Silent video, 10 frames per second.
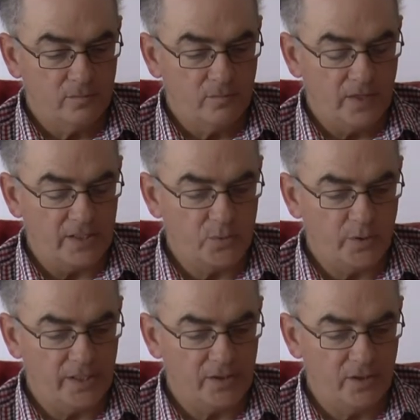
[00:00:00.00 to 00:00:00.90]
that's
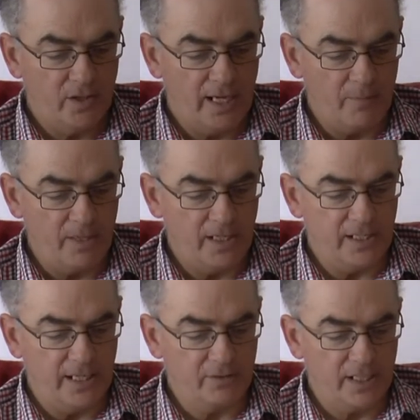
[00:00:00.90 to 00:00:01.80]
when it's not happening and
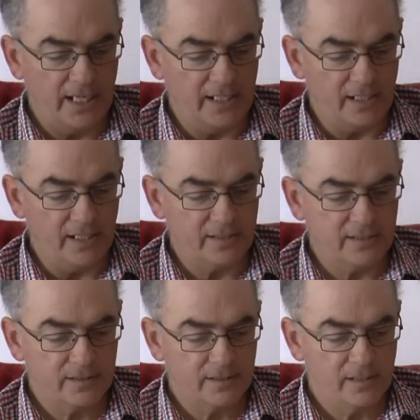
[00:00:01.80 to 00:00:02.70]
how to handle it.
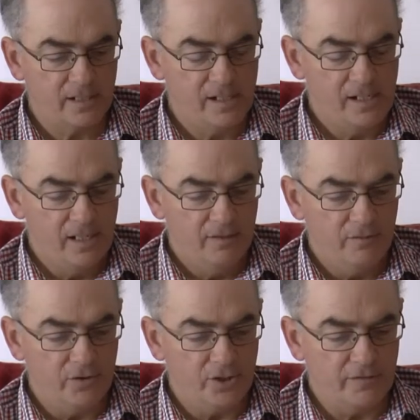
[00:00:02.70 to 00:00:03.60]

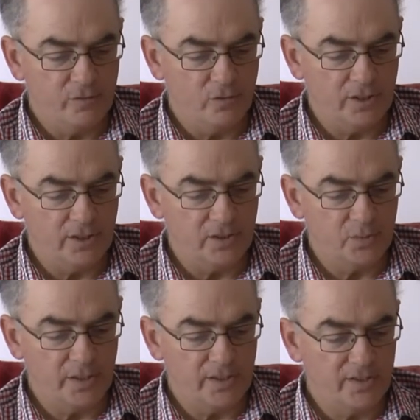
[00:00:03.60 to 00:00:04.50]
Verses 14 to
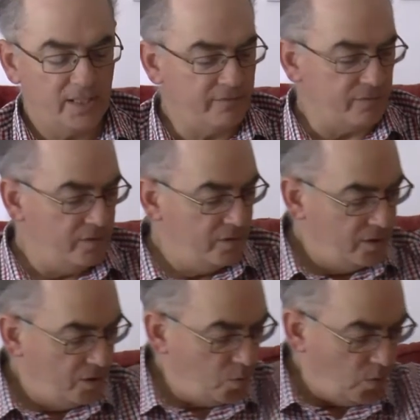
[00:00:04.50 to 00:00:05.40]
27,
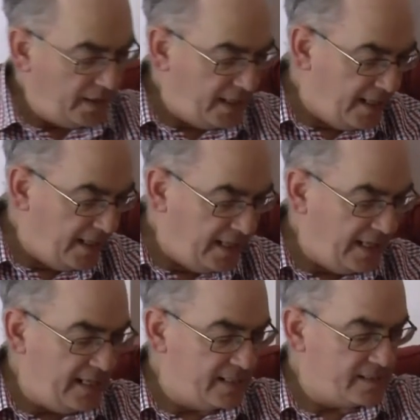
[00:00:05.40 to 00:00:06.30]
when it
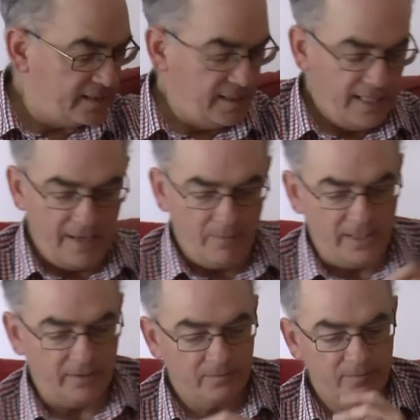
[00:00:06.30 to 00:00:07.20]
is happening.